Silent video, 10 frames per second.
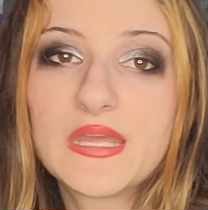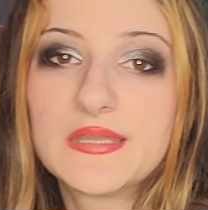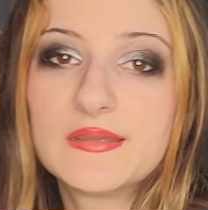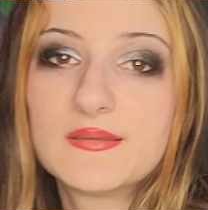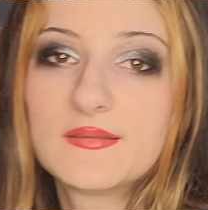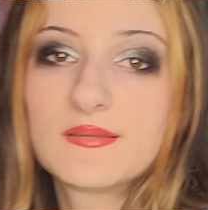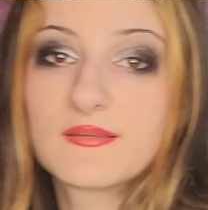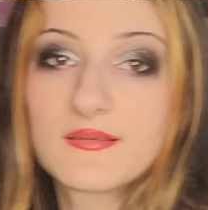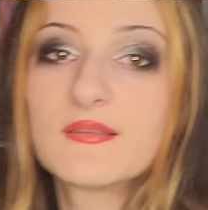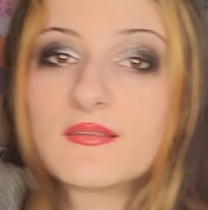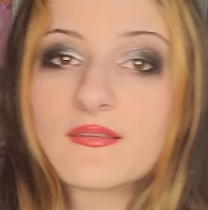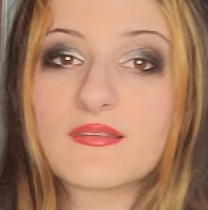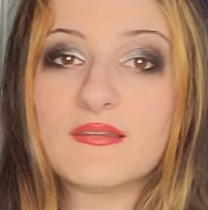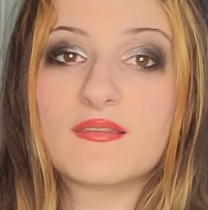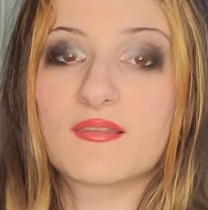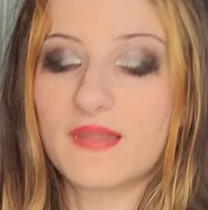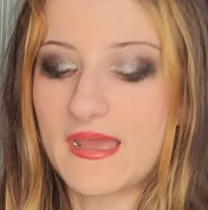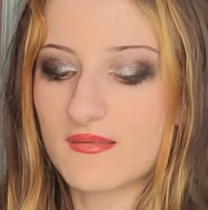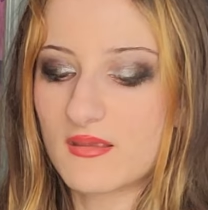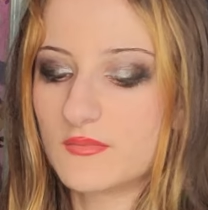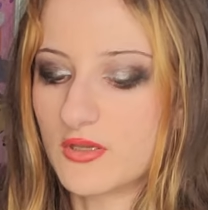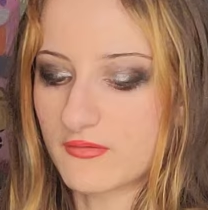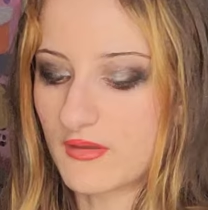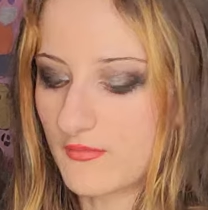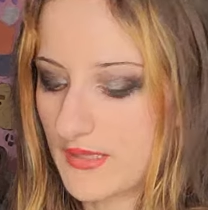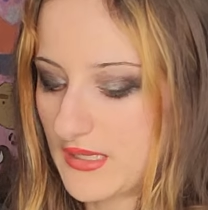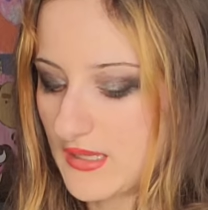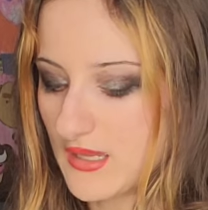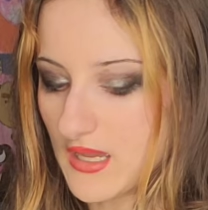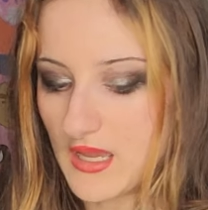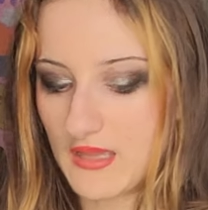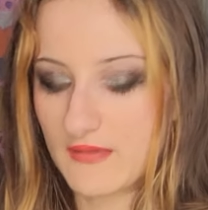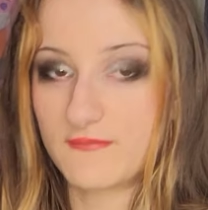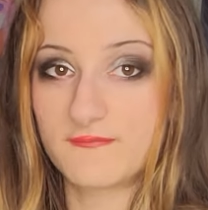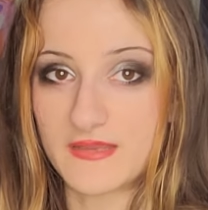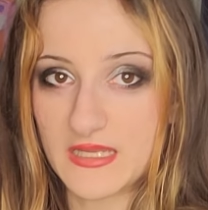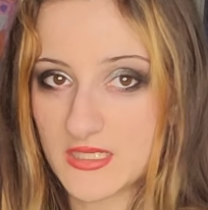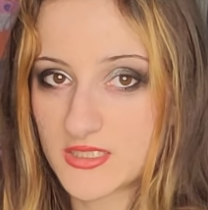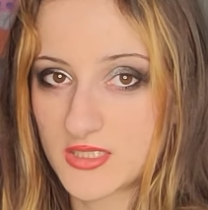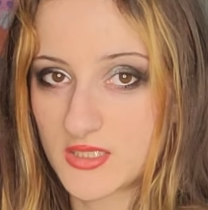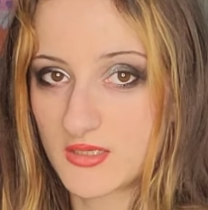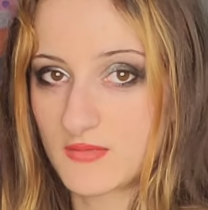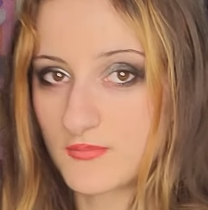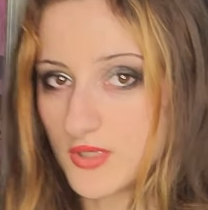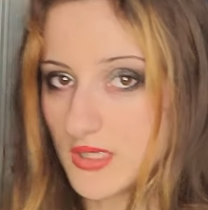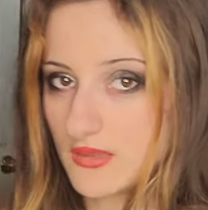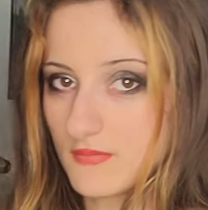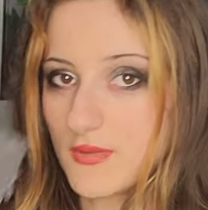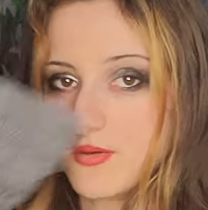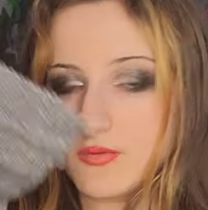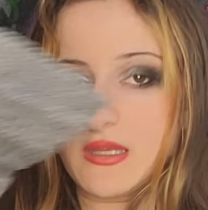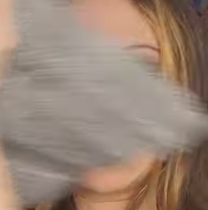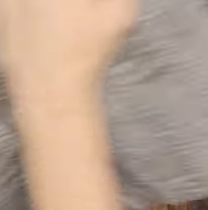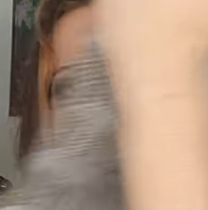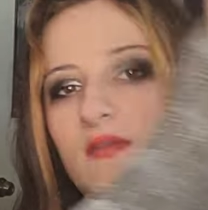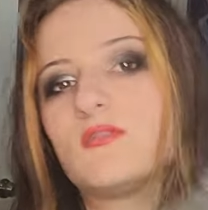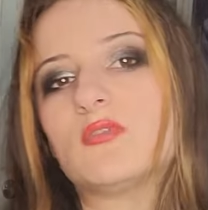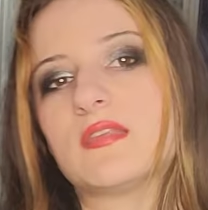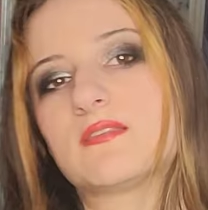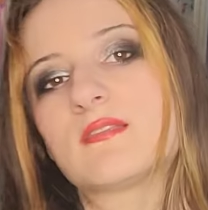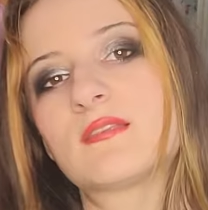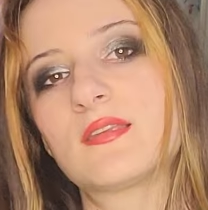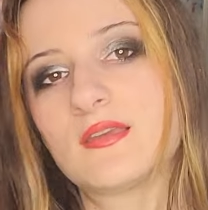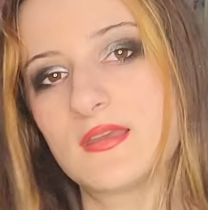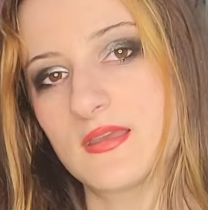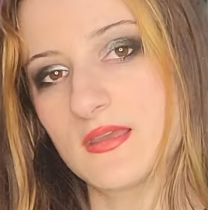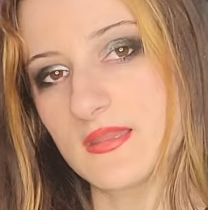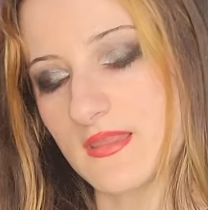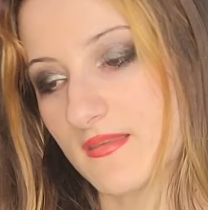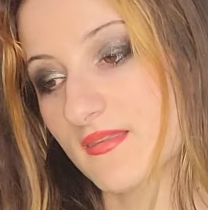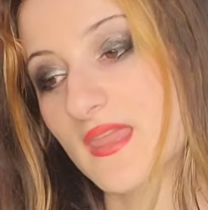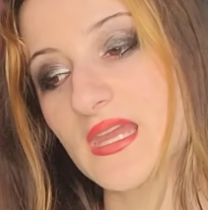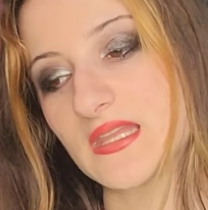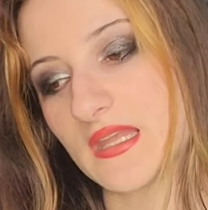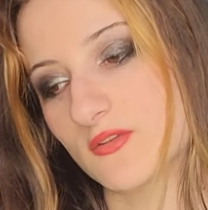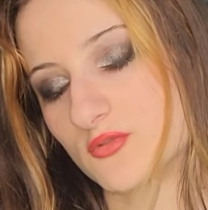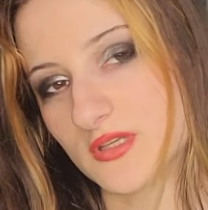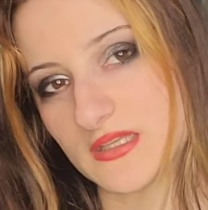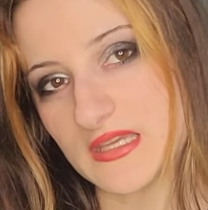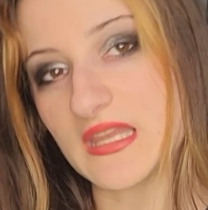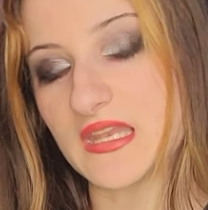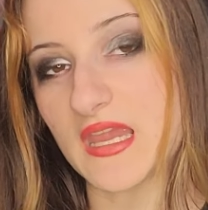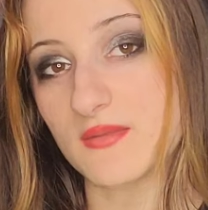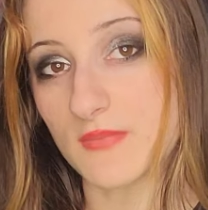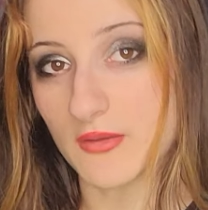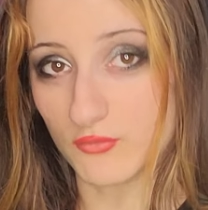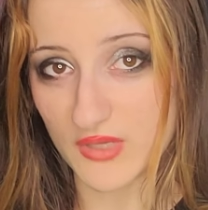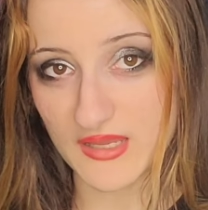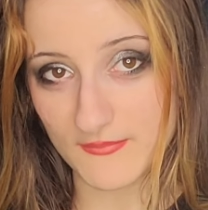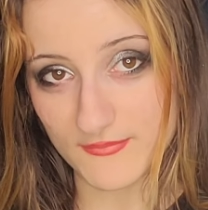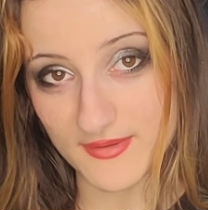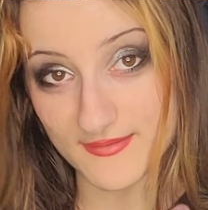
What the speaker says: and since the last time y'all saw me, I finished putting the boning into this thing that's going to contain my ribs.